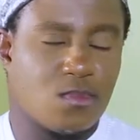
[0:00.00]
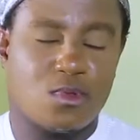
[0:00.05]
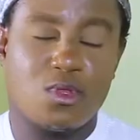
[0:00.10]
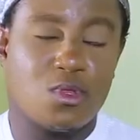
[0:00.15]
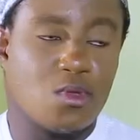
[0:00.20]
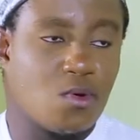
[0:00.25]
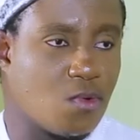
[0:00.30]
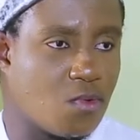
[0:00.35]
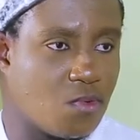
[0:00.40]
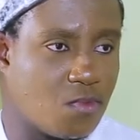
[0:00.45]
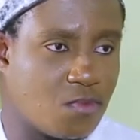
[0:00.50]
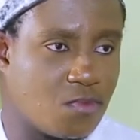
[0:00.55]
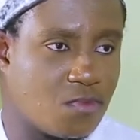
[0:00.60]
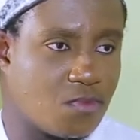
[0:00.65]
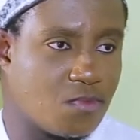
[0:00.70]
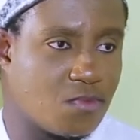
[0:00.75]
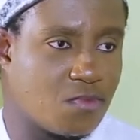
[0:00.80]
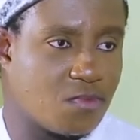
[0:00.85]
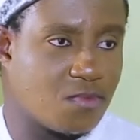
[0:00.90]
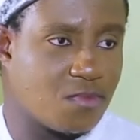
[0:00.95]
No.
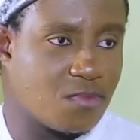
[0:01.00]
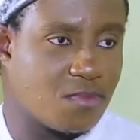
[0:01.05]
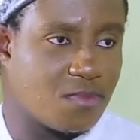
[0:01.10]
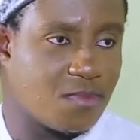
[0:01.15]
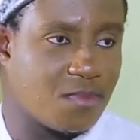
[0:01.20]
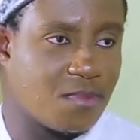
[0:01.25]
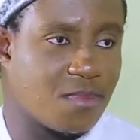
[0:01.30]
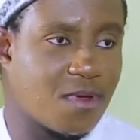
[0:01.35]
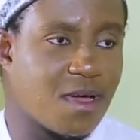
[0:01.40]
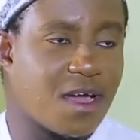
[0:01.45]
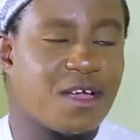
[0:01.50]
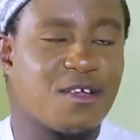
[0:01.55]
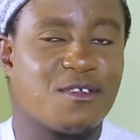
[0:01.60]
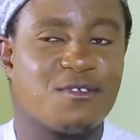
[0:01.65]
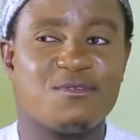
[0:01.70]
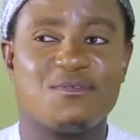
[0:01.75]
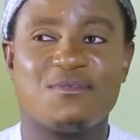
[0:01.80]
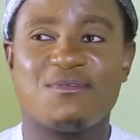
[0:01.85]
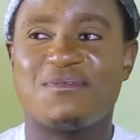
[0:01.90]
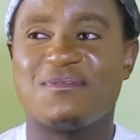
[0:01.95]
Okay. I
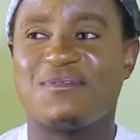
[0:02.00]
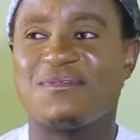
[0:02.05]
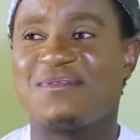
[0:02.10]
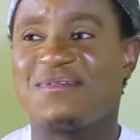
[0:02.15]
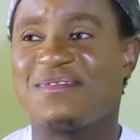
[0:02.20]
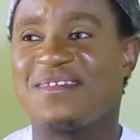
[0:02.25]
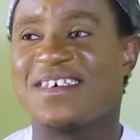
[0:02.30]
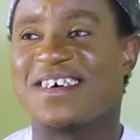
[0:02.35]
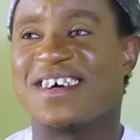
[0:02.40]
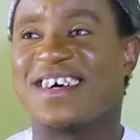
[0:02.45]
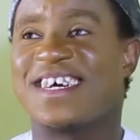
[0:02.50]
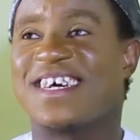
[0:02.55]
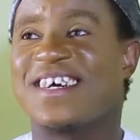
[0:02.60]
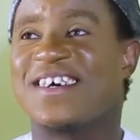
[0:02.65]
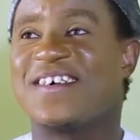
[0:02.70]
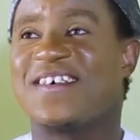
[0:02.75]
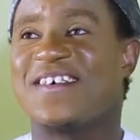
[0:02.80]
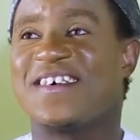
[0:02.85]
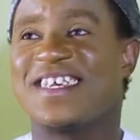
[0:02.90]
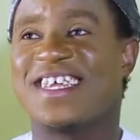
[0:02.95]
know, oh my
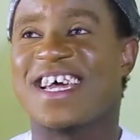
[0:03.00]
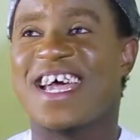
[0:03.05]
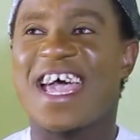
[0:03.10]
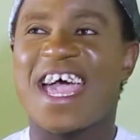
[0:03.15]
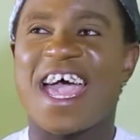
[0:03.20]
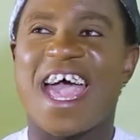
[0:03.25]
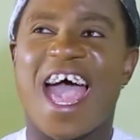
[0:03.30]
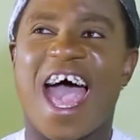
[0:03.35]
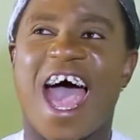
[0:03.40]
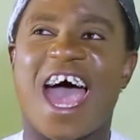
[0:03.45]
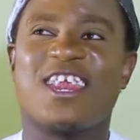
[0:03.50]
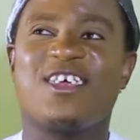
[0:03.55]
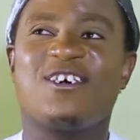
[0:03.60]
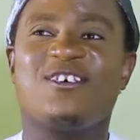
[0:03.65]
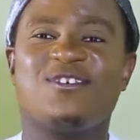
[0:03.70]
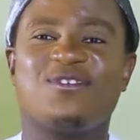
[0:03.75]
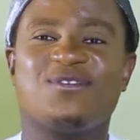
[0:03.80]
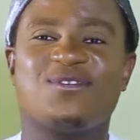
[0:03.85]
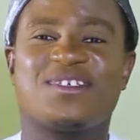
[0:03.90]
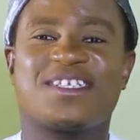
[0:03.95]
God. I know
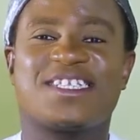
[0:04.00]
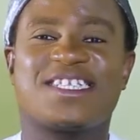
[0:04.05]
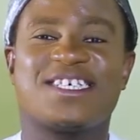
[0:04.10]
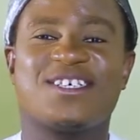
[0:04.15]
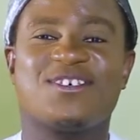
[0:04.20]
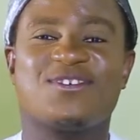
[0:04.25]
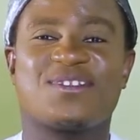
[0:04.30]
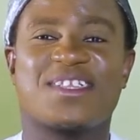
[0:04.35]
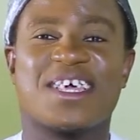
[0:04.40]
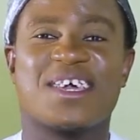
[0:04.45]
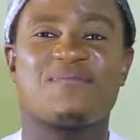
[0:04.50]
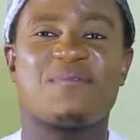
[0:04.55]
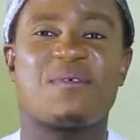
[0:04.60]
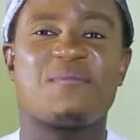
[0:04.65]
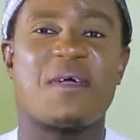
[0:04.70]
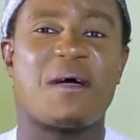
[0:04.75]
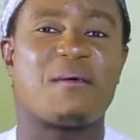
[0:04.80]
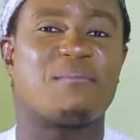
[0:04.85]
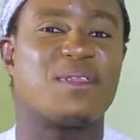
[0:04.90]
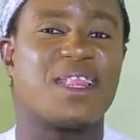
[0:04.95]
you think
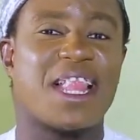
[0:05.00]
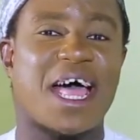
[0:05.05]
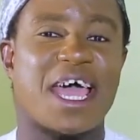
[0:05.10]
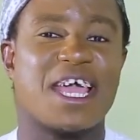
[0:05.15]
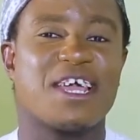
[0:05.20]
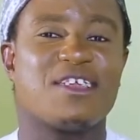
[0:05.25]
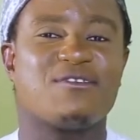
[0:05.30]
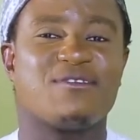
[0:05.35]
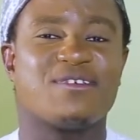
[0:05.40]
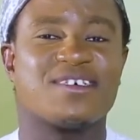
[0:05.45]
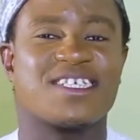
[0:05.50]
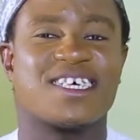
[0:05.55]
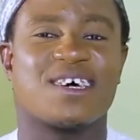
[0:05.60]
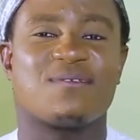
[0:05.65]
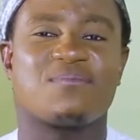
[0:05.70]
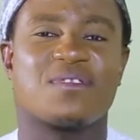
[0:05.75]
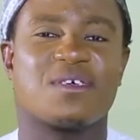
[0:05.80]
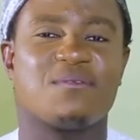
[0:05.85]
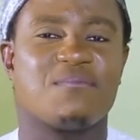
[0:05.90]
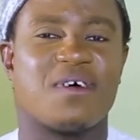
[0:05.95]
maybe I'm lying or
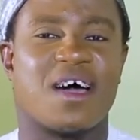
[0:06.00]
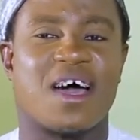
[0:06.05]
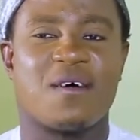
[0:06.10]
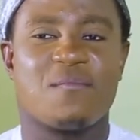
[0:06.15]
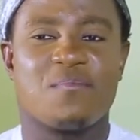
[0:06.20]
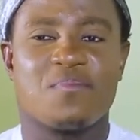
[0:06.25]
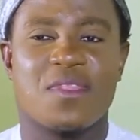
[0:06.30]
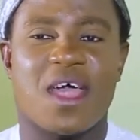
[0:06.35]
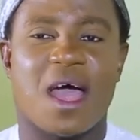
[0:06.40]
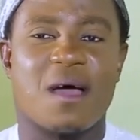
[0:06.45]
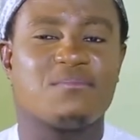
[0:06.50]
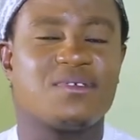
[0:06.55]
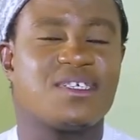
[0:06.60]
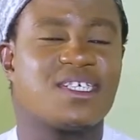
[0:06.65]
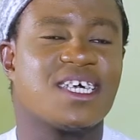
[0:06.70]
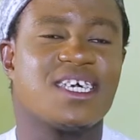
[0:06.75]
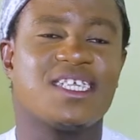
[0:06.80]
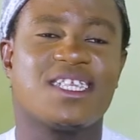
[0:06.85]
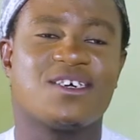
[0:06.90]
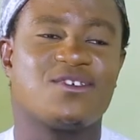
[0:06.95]
something, but I'm
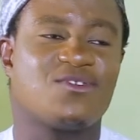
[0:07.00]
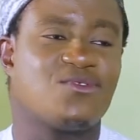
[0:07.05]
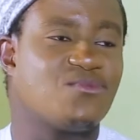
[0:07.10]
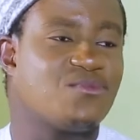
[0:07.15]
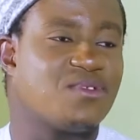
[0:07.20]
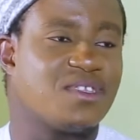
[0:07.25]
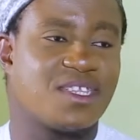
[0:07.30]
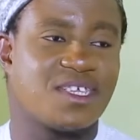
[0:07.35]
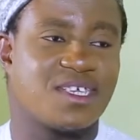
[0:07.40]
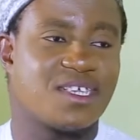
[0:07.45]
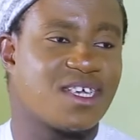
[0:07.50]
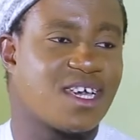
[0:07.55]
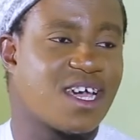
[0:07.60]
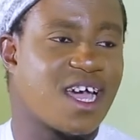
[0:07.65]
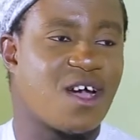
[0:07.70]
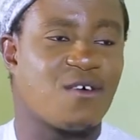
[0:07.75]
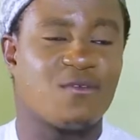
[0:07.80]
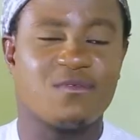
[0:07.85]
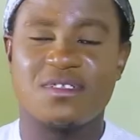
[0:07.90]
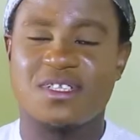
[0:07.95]
saying the truth.
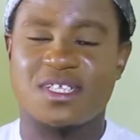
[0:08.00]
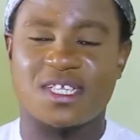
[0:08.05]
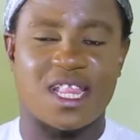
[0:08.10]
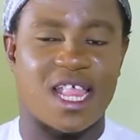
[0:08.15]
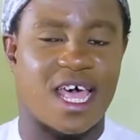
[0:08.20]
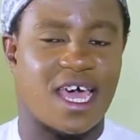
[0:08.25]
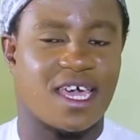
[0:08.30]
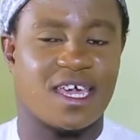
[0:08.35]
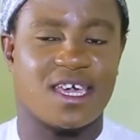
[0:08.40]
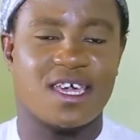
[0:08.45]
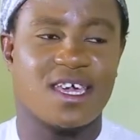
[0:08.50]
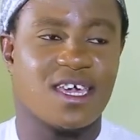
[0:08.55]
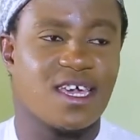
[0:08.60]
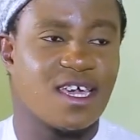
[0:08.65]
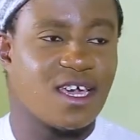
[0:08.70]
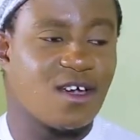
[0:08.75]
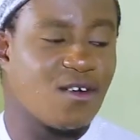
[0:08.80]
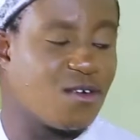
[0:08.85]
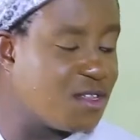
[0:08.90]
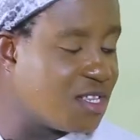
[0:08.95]
I won't lie
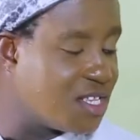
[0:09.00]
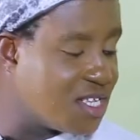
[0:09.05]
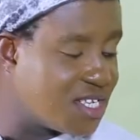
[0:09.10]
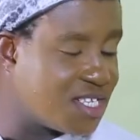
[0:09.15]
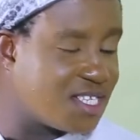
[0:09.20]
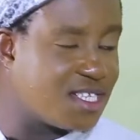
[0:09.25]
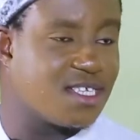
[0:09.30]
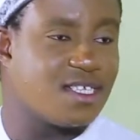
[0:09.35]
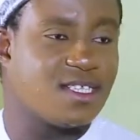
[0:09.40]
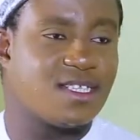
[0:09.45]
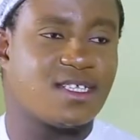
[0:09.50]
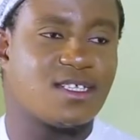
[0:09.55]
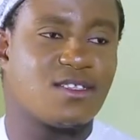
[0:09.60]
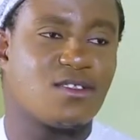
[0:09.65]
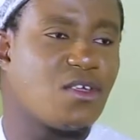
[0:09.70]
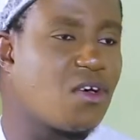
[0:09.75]
on this seat.